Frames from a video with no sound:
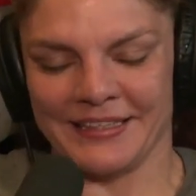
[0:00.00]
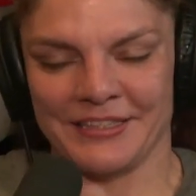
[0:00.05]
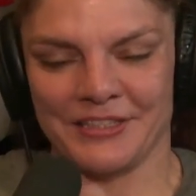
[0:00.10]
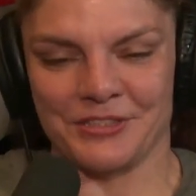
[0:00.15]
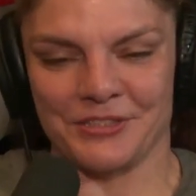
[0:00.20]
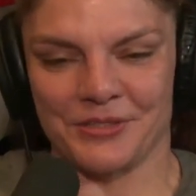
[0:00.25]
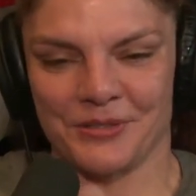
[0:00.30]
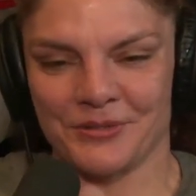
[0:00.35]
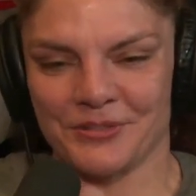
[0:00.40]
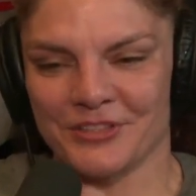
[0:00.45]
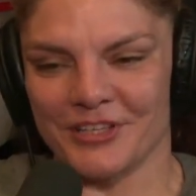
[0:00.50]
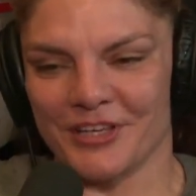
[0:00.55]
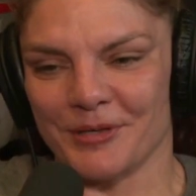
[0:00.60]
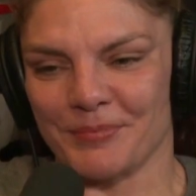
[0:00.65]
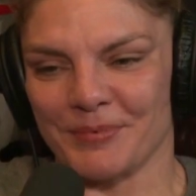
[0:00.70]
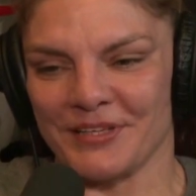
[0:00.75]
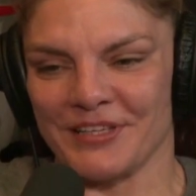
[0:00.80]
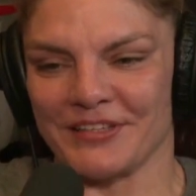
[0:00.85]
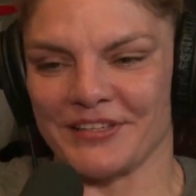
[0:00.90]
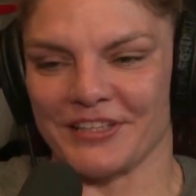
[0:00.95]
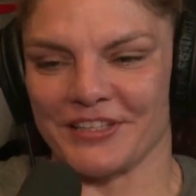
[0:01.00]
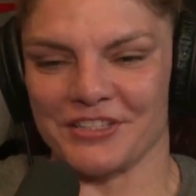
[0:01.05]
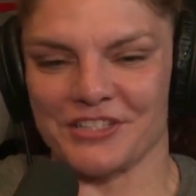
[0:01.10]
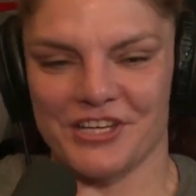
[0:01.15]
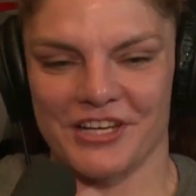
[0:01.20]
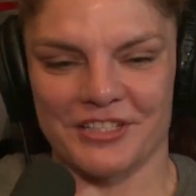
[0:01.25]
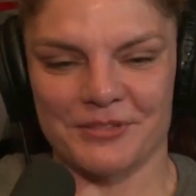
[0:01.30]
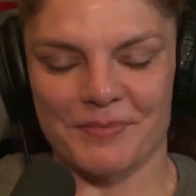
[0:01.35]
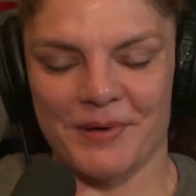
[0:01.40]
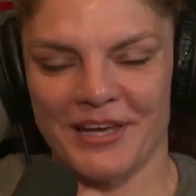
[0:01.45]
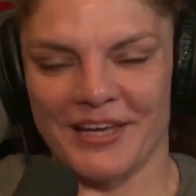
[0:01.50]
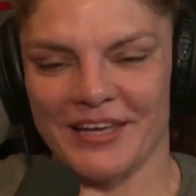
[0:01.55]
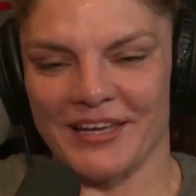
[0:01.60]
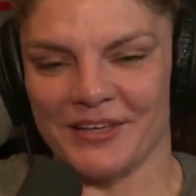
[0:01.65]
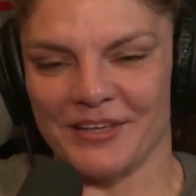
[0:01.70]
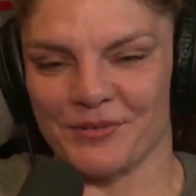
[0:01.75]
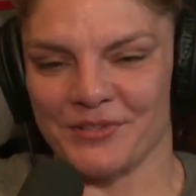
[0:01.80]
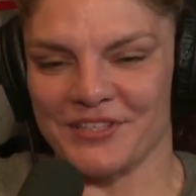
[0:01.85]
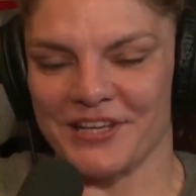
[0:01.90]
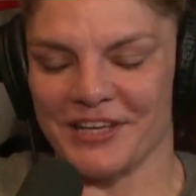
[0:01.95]
He shows up and he like shakes my
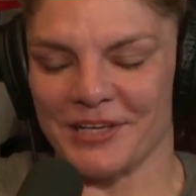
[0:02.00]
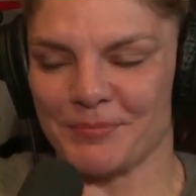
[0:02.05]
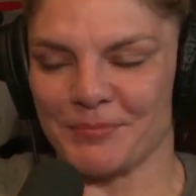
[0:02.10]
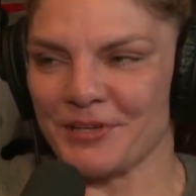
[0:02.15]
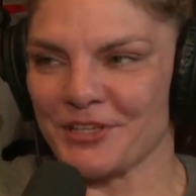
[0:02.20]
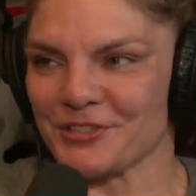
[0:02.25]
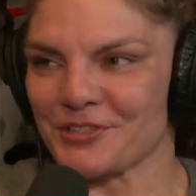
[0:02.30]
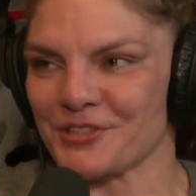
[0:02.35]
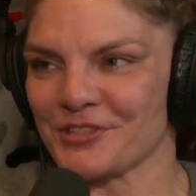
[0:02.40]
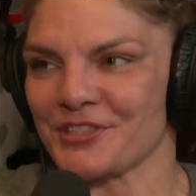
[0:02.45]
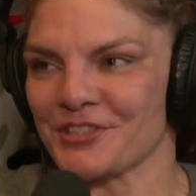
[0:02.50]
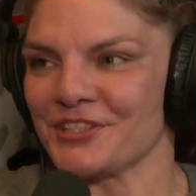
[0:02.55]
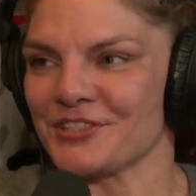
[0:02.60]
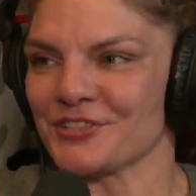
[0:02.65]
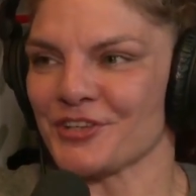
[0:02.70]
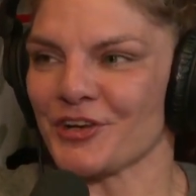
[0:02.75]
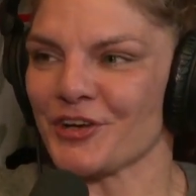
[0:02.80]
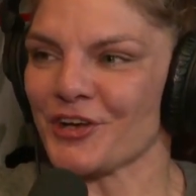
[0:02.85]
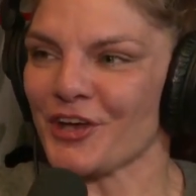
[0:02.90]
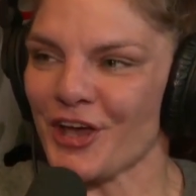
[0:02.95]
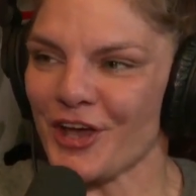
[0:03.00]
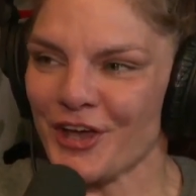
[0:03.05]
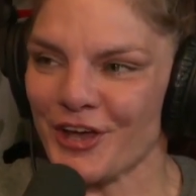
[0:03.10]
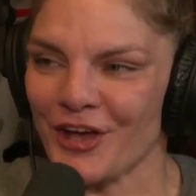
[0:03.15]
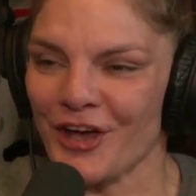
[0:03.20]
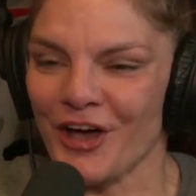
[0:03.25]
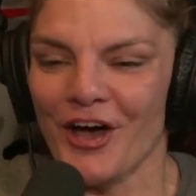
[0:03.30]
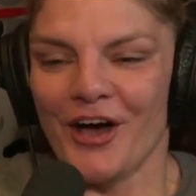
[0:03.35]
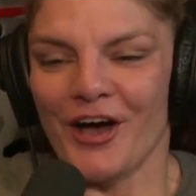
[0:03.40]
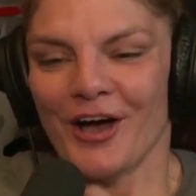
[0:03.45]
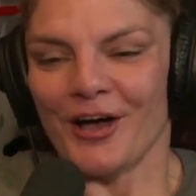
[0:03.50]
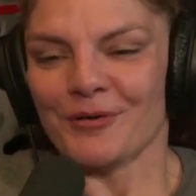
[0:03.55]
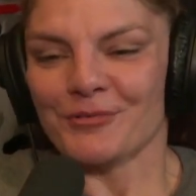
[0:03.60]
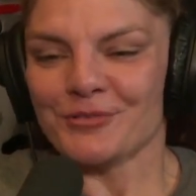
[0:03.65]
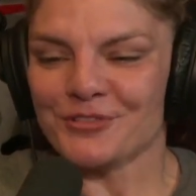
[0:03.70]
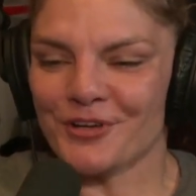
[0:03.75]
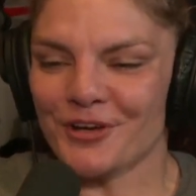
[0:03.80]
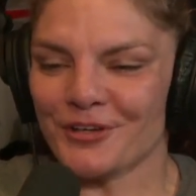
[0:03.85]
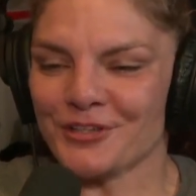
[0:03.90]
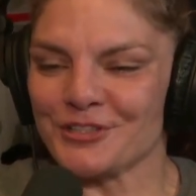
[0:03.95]
hand. We take a picture and he's like, hey, I was
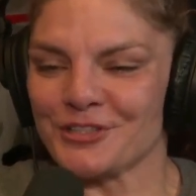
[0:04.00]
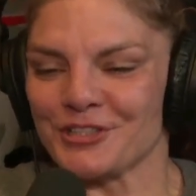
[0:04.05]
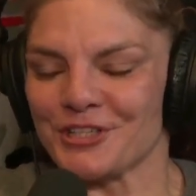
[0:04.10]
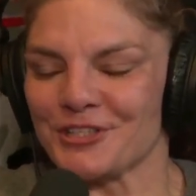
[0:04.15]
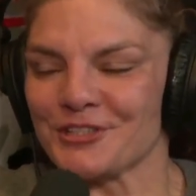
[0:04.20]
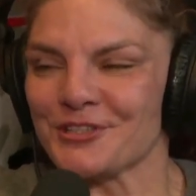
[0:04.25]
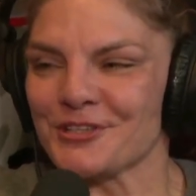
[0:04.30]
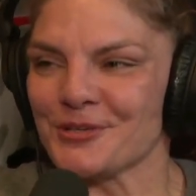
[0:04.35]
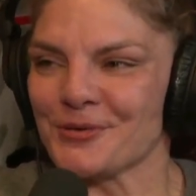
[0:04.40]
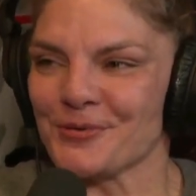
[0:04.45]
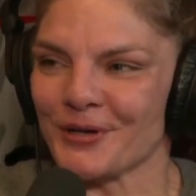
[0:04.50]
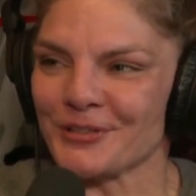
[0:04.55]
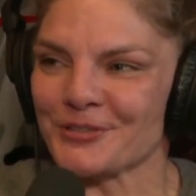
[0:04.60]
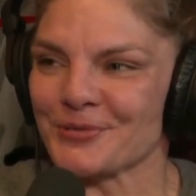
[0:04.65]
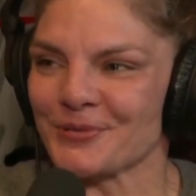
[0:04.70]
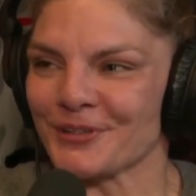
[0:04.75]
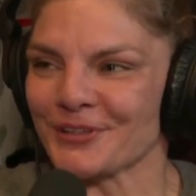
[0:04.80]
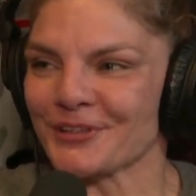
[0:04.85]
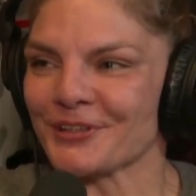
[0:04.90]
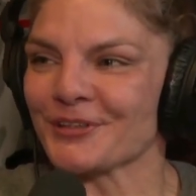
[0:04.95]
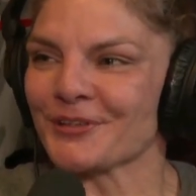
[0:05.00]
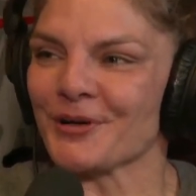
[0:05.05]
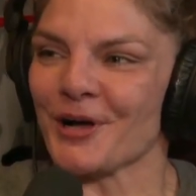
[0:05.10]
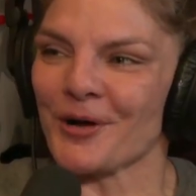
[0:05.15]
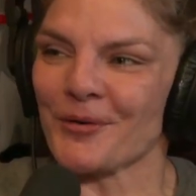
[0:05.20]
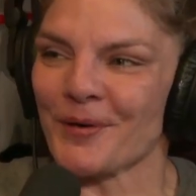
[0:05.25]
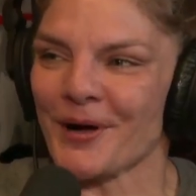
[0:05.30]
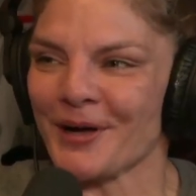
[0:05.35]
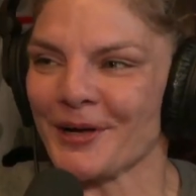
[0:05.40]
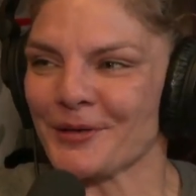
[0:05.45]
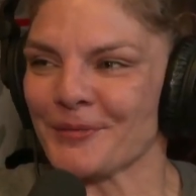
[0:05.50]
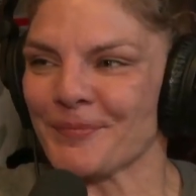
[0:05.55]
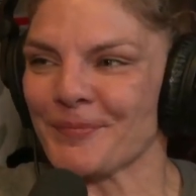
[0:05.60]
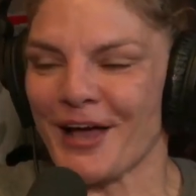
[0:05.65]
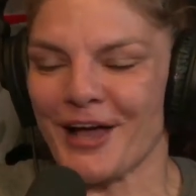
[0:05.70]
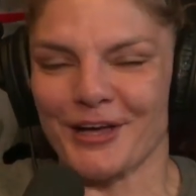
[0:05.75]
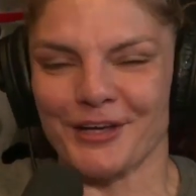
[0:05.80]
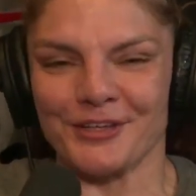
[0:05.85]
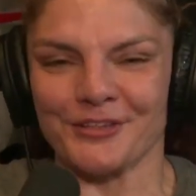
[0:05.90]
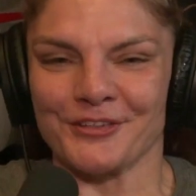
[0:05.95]
talking shit to you on Twitter a while
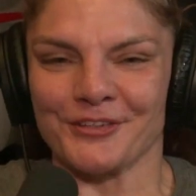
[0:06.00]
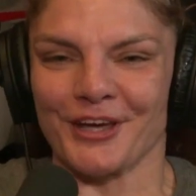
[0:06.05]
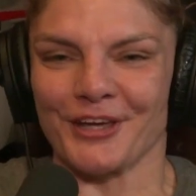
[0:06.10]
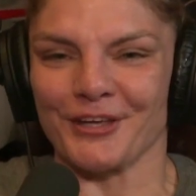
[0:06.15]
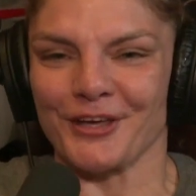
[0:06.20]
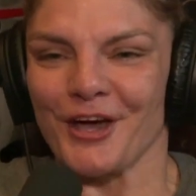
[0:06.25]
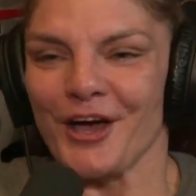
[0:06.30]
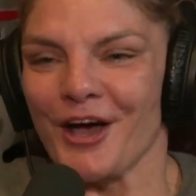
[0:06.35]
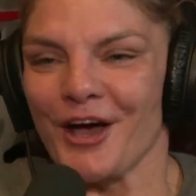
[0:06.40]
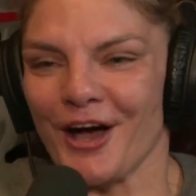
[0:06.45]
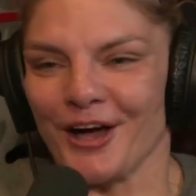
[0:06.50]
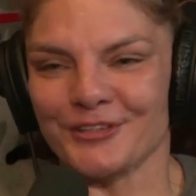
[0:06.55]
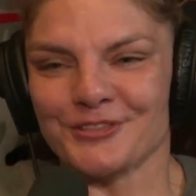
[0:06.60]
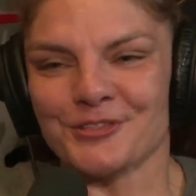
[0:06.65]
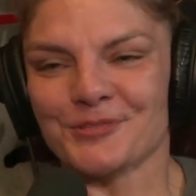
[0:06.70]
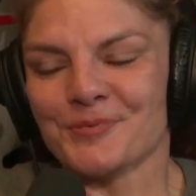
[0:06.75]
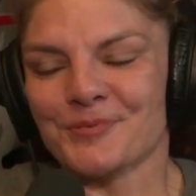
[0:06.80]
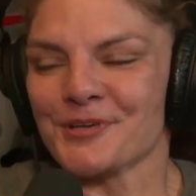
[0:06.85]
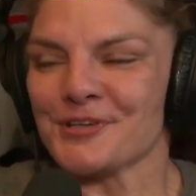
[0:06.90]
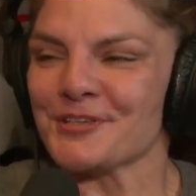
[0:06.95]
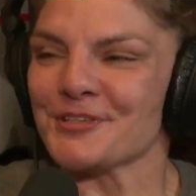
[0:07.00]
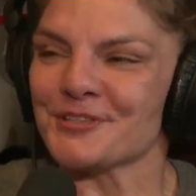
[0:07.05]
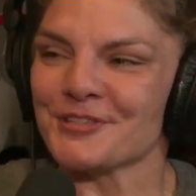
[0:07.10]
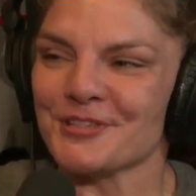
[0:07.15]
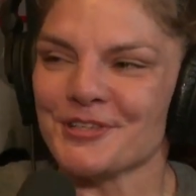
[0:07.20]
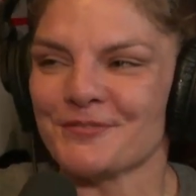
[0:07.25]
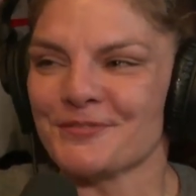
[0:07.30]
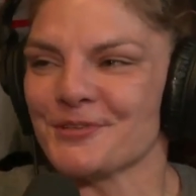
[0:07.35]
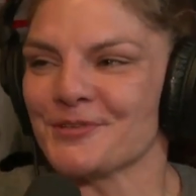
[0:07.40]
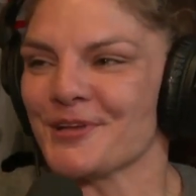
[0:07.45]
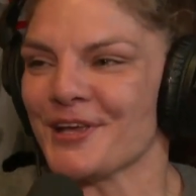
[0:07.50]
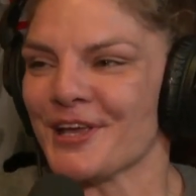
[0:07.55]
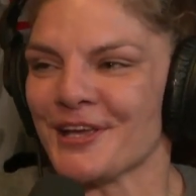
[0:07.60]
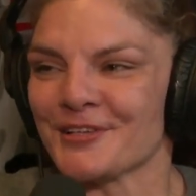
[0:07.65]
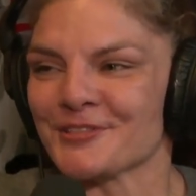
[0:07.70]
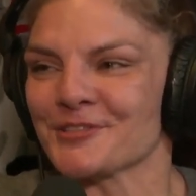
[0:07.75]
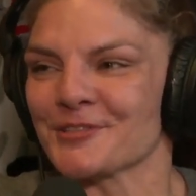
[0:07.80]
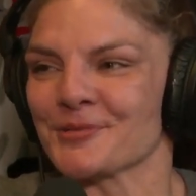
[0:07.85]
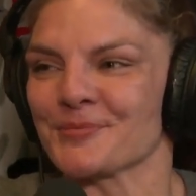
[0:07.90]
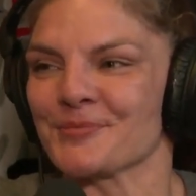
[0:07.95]
back, and like I just wanted to see if you'd
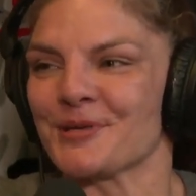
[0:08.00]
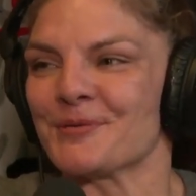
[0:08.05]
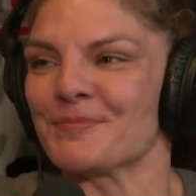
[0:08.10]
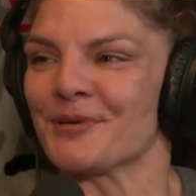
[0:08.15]
answer me.